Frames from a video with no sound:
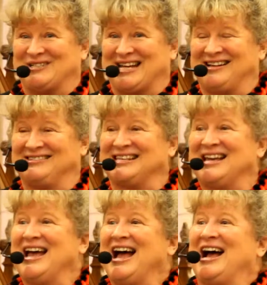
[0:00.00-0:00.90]
Hotels.
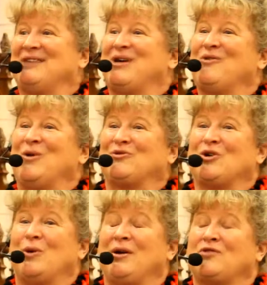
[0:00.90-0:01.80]
Um,
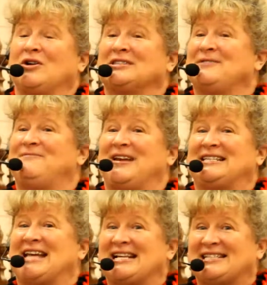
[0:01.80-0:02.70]
we've, we've got some
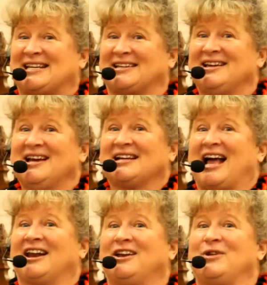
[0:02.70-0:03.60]
fantastic
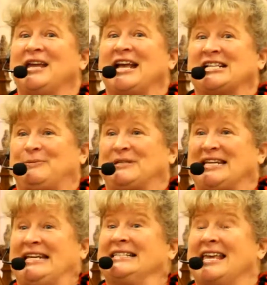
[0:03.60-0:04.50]
culinary
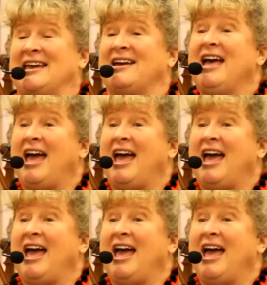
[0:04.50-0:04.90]
expertise here